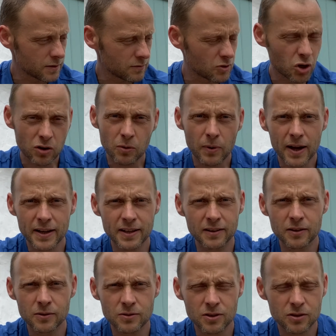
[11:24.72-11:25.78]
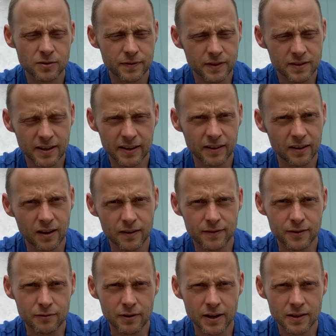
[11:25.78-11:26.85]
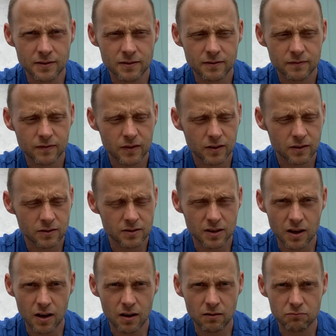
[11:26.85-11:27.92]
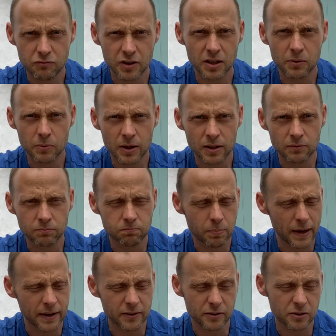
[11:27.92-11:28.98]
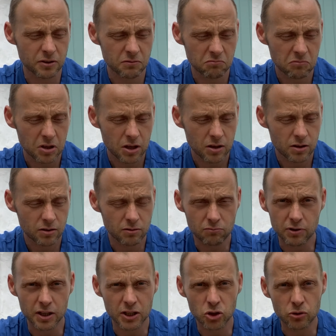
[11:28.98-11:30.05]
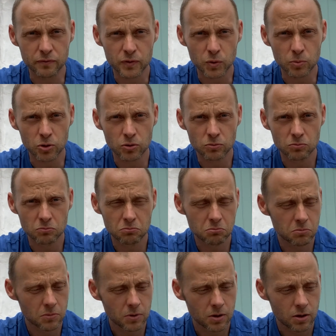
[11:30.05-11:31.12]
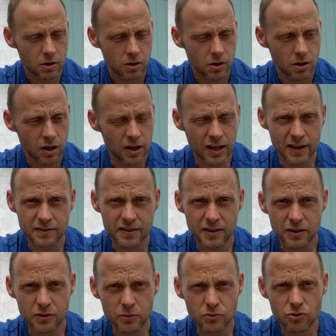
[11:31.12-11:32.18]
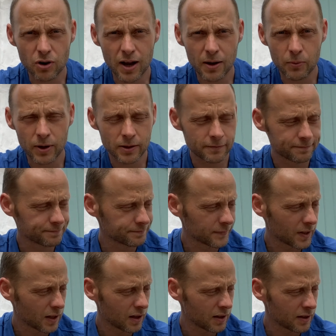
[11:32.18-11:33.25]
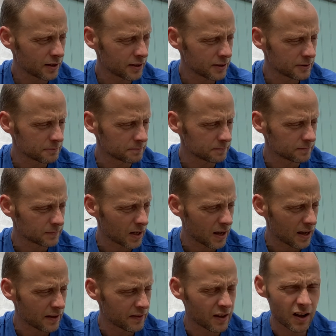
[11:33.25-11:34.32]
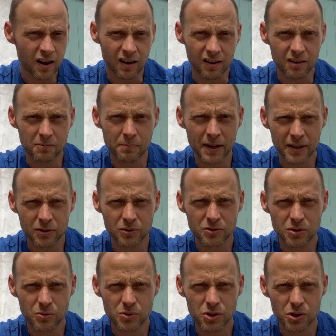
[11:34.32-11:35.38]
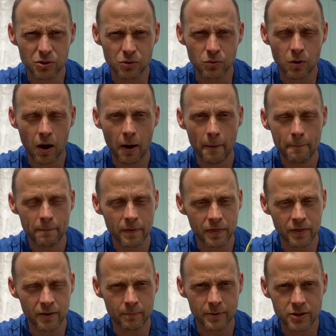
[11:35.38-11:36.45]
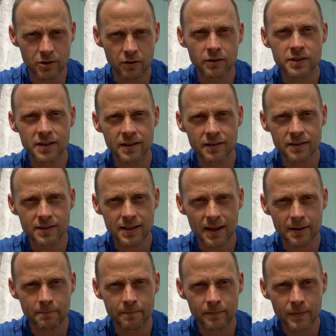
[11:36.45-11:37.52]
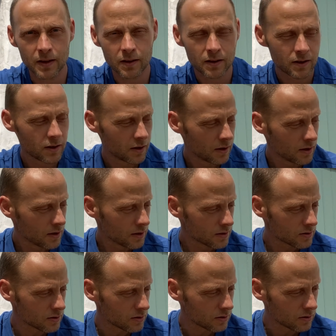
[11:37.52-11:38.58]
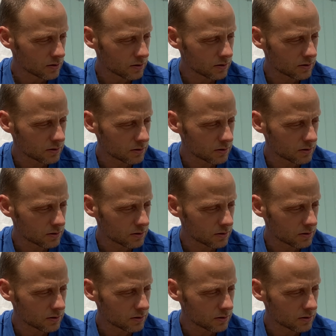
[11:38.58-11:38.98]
Don't know why I didn't use those for the second half of the race, because they are really well padded, they're really comfortable, and like I said, they do dry well, and they are my go-to shoe the majority of the time. So